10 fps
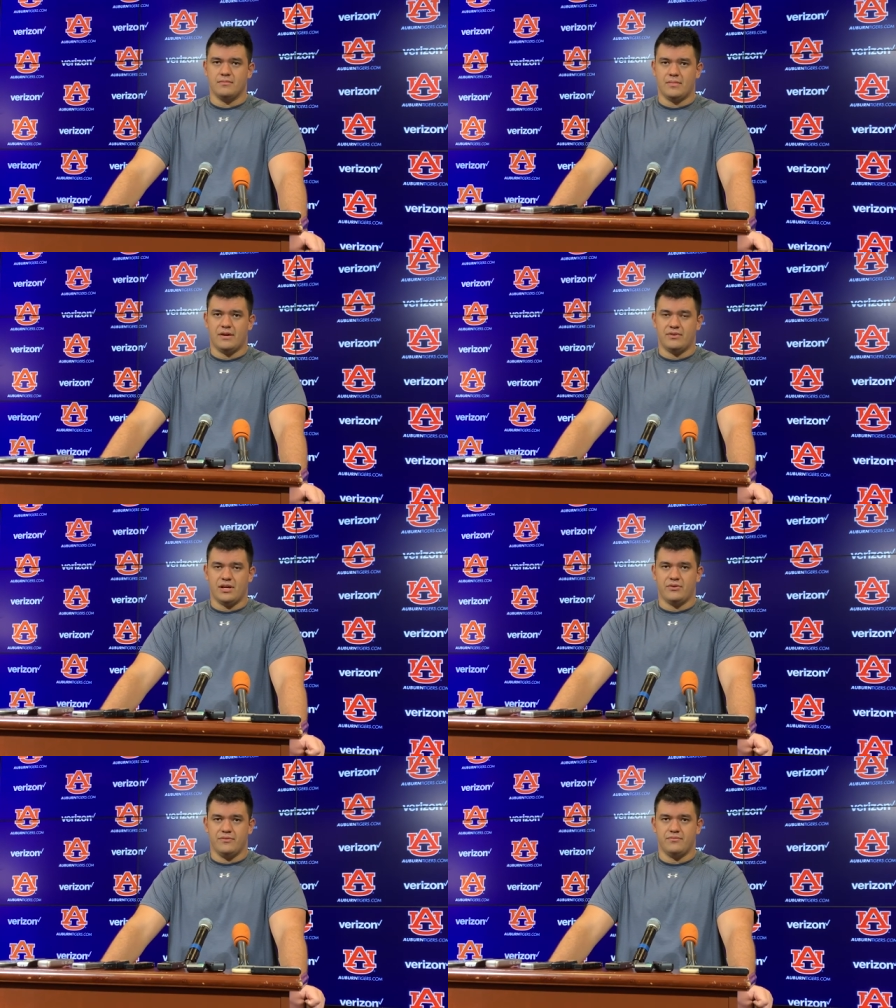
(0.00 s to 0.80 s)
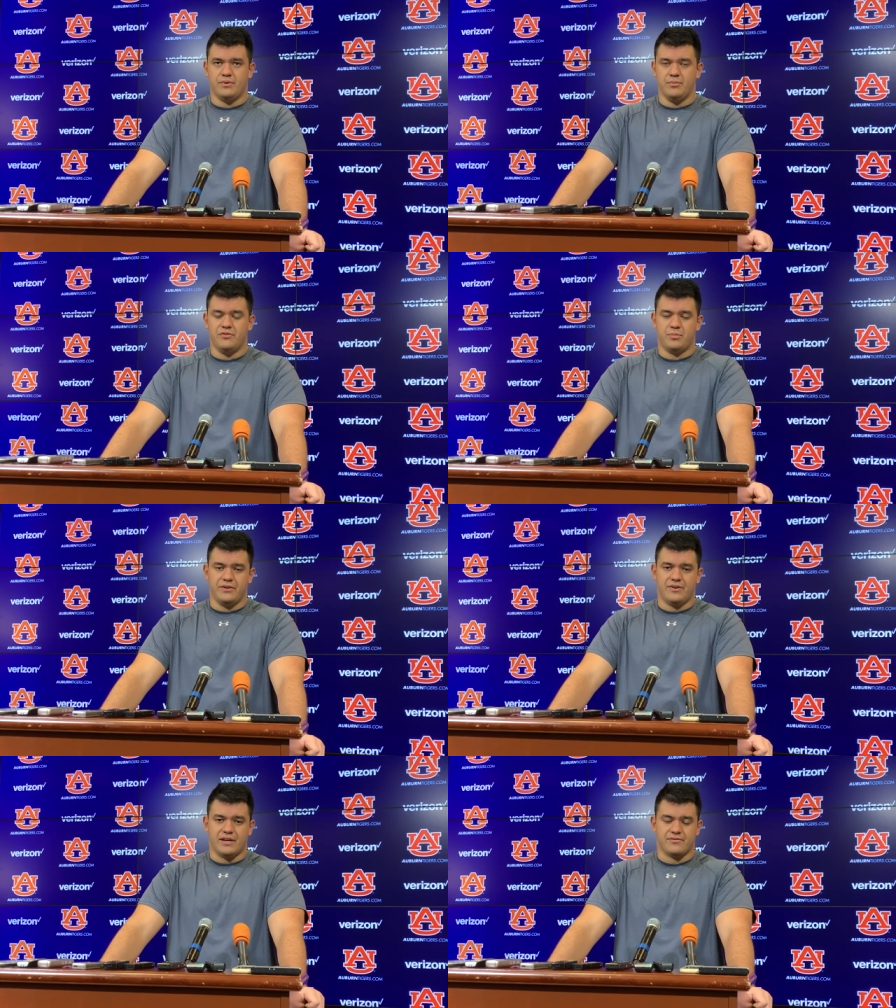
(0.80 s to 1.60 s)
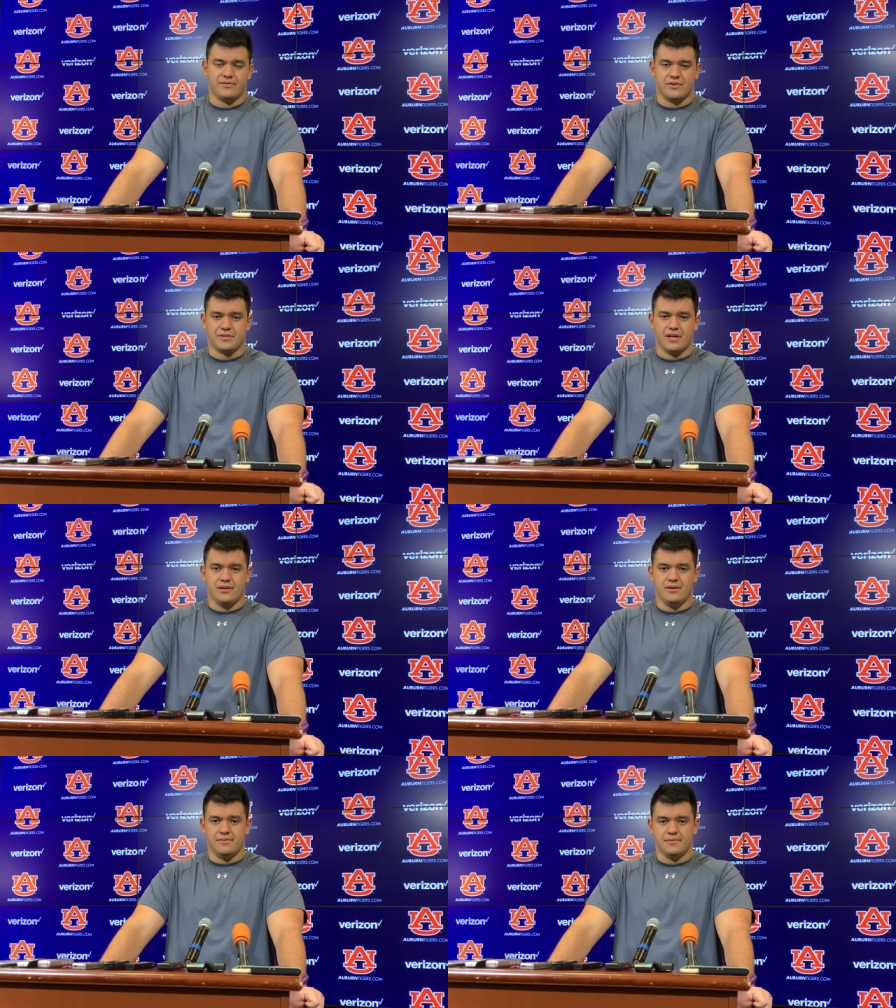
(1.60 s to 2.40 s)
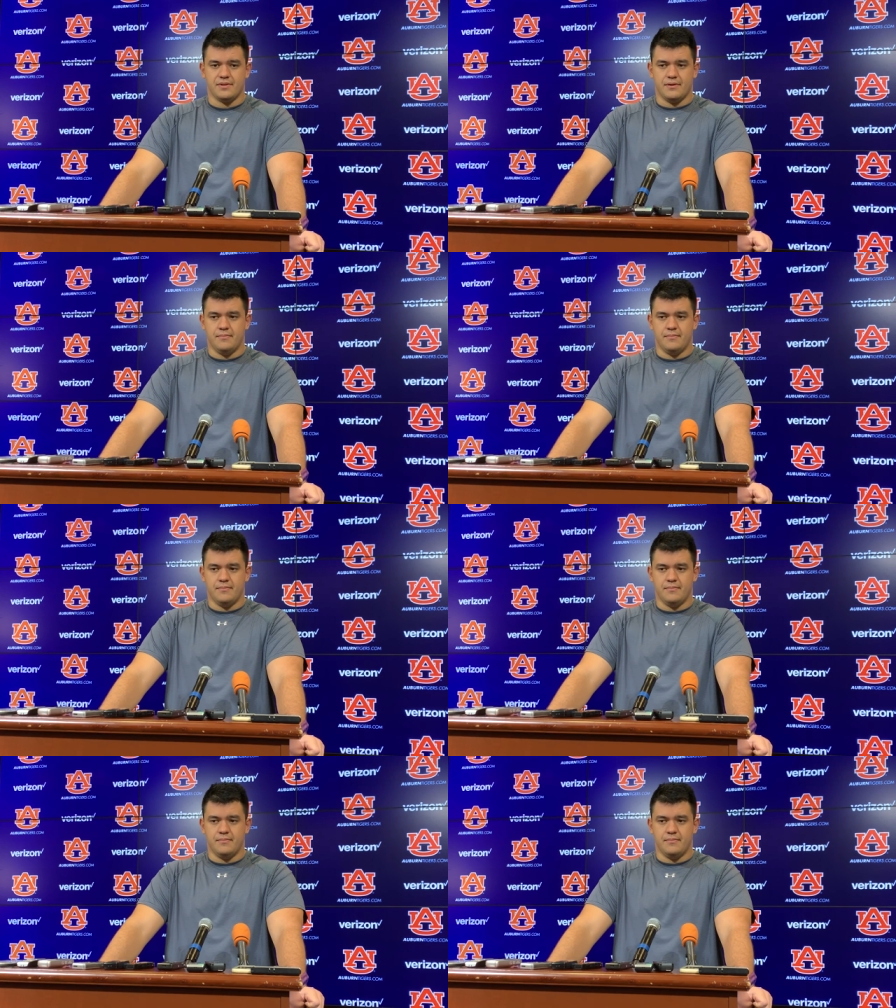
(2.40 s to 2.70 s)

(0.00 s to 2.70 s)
I feel like we've we moved pretty fast for the first day. So.